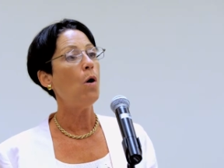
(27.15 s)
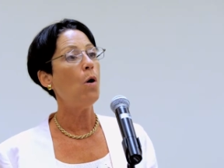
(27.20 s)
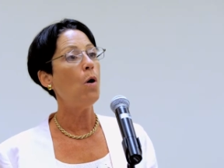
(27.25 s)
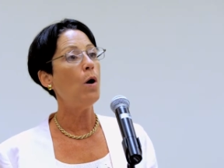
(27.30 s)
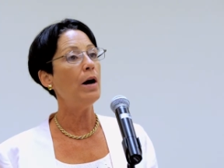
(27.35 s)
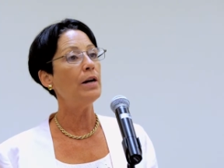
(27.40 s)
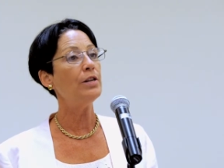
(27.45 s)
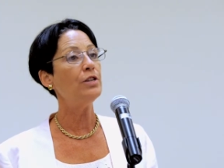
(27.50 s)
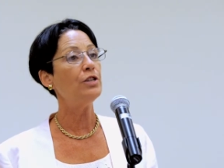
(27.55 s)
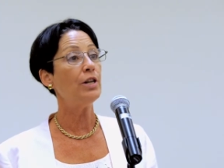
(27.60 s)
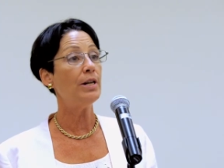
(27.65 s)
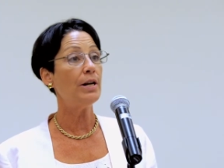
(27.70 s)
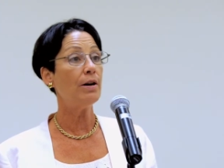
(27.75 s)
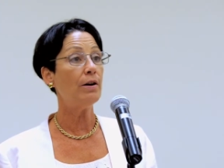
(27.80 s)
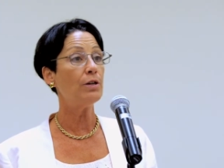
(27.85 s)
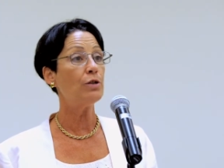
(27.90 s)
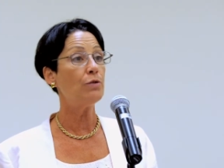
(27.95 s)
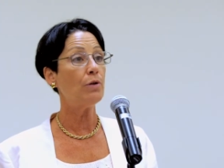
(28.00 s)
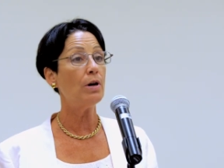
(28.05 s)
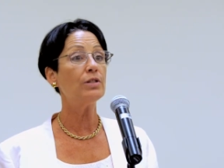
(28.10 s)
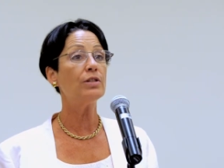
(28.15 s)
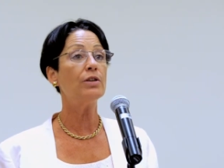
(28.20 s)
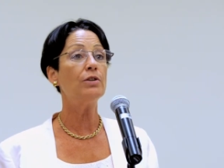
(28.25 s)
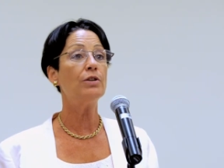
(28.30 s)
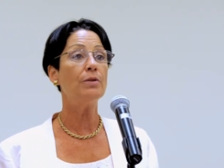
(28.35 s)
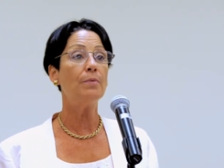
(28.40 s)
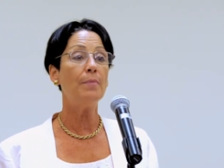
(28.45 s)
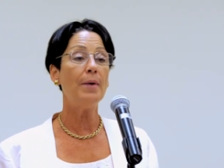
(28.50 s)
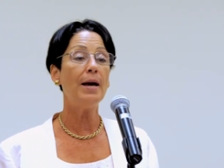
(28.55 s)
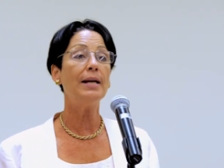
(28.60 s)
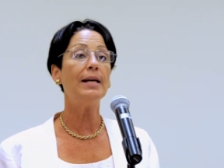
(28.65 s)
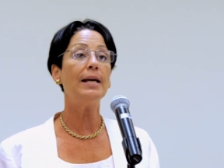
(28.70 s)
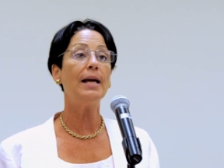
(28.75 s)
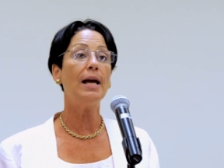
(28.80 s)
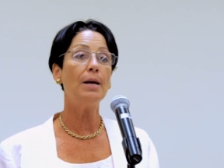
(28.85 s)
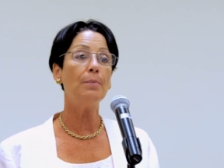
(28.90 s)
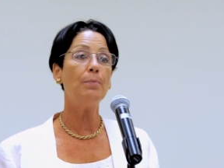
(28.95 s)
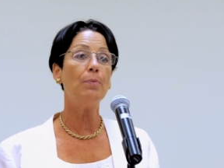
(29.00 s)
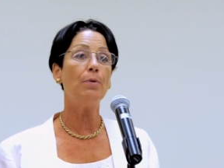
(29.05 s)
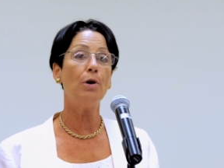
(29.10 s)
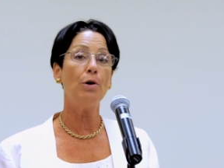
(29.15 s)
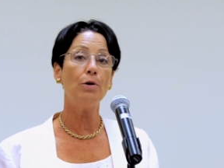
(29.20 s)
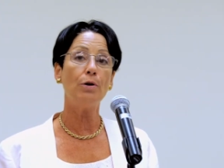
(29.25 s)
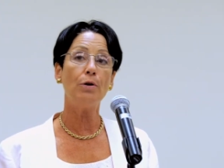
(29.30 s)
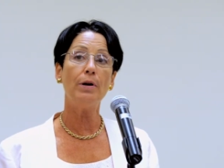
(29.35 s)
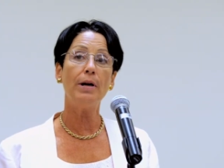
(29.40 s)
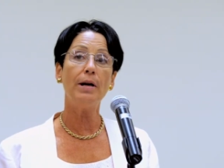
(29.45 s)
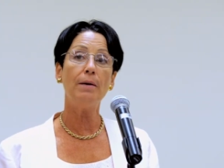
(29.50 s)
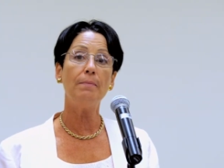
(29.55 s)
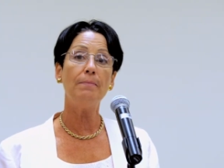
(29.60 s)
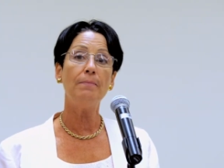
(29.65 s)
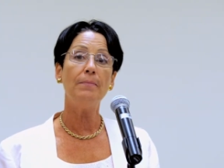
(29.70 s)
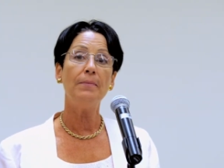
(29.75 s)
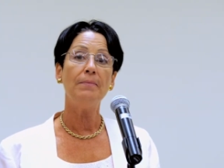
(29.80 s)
on generic drugs under the Medicaid program.